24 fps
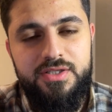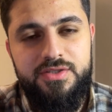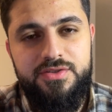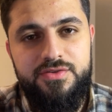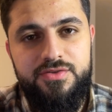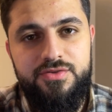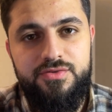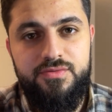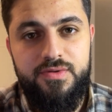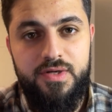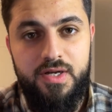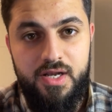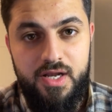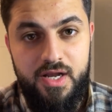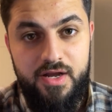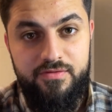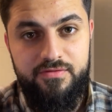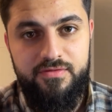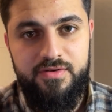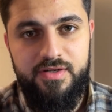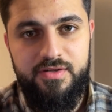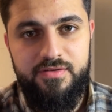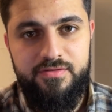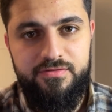to
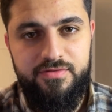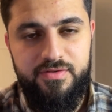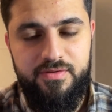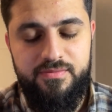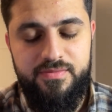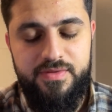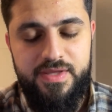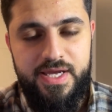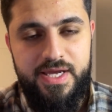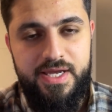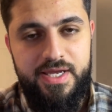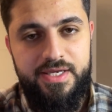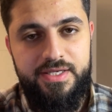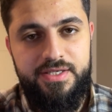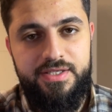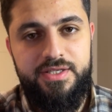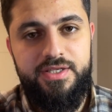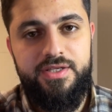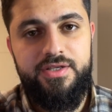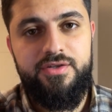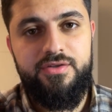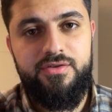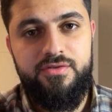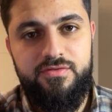recover from that and
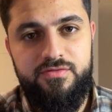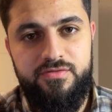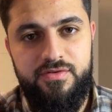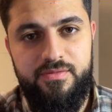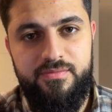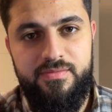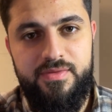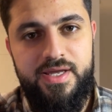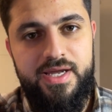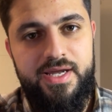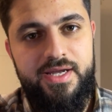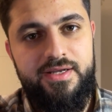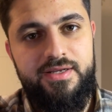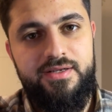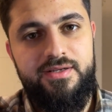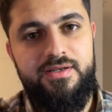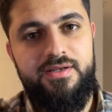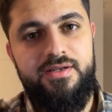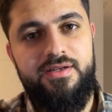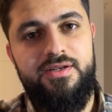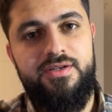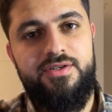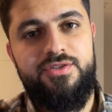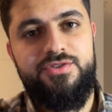heal from that,
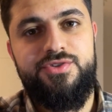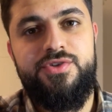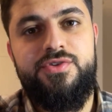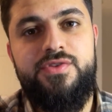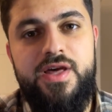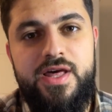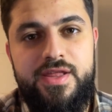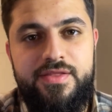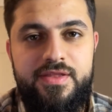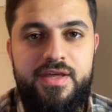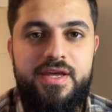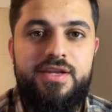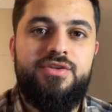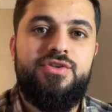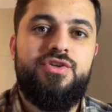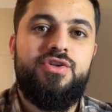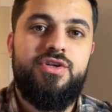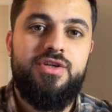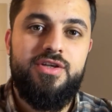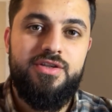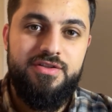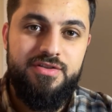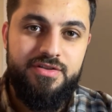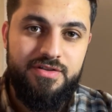so that then you
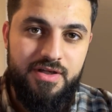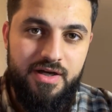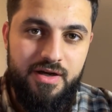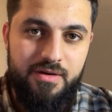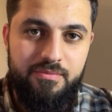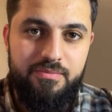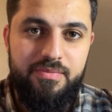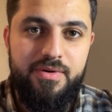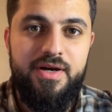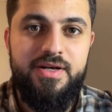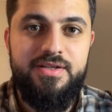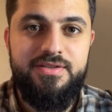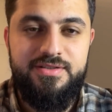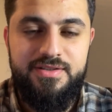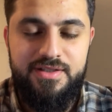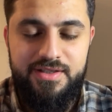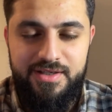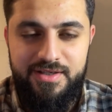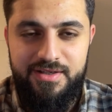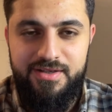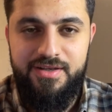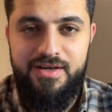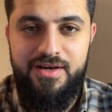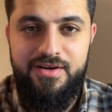can start bursting
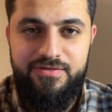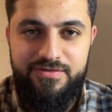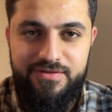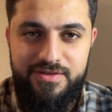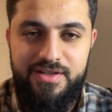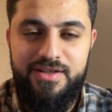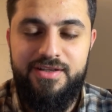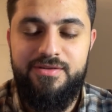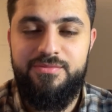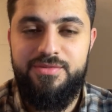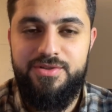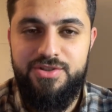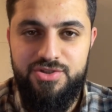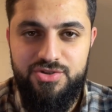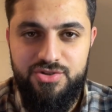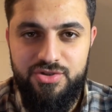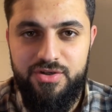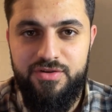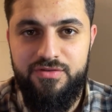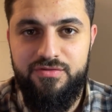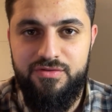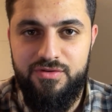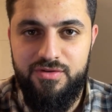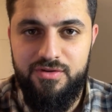in laughter and be
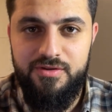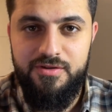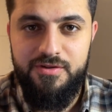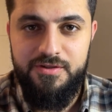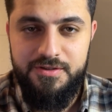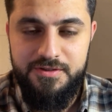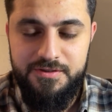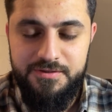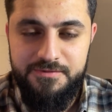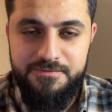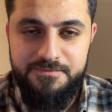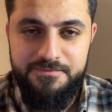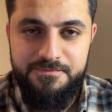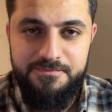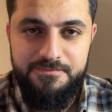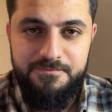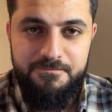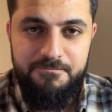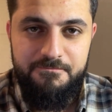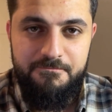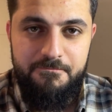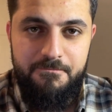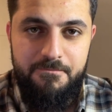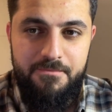joyful.
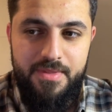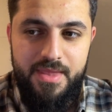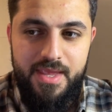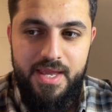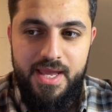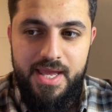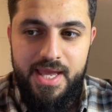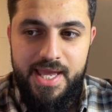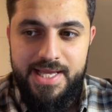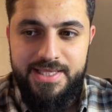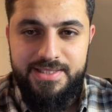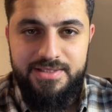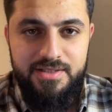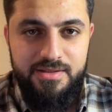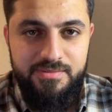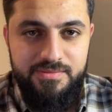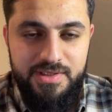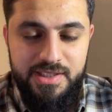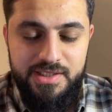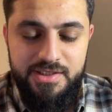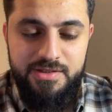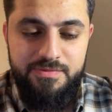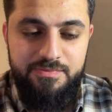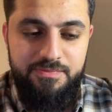And
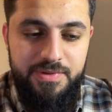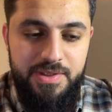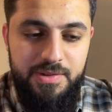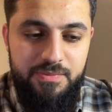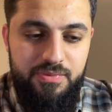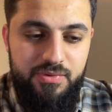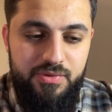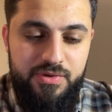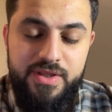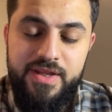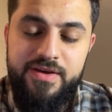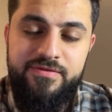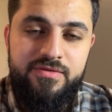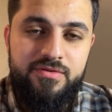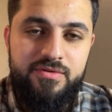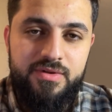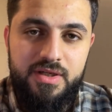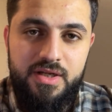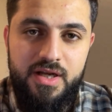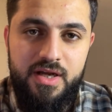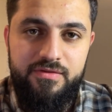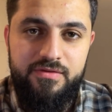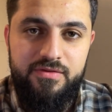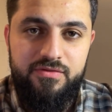sometimes people never
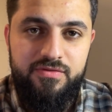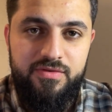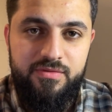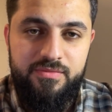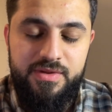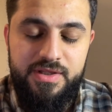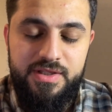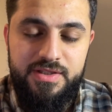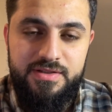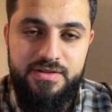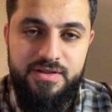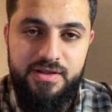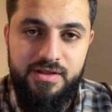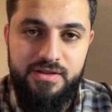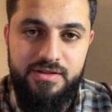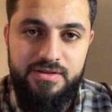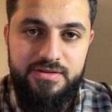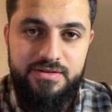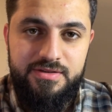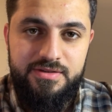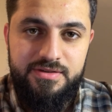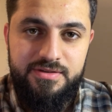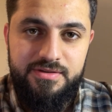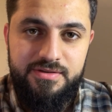recover from these
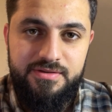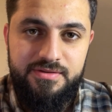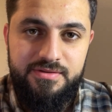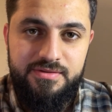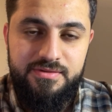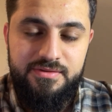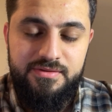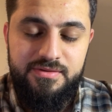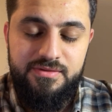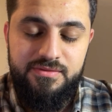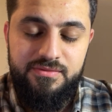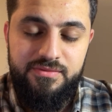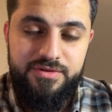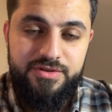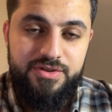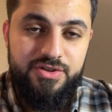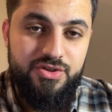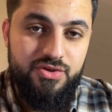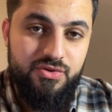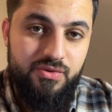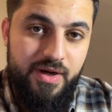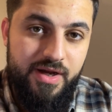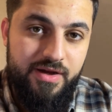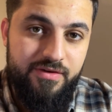things, which is
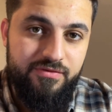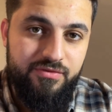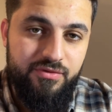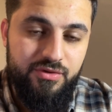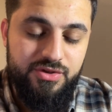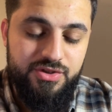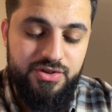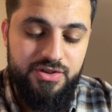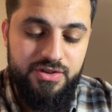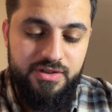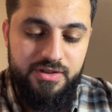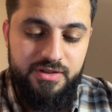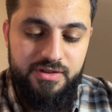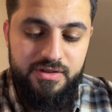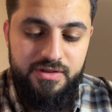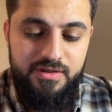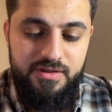quite unfortunate.